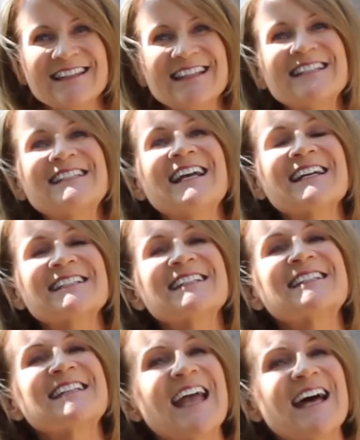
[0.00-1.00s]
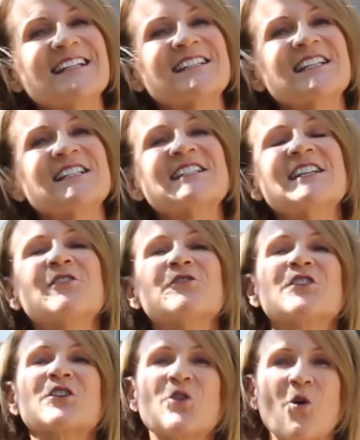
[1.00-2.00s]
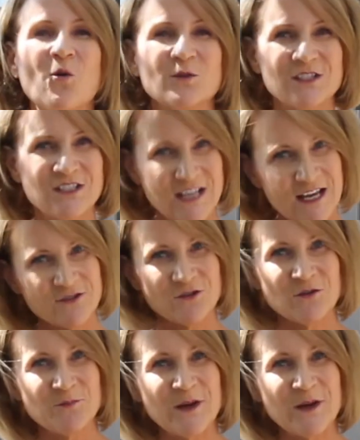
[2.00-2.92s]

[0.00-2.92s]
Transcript: The DXA scan is considered the gold standard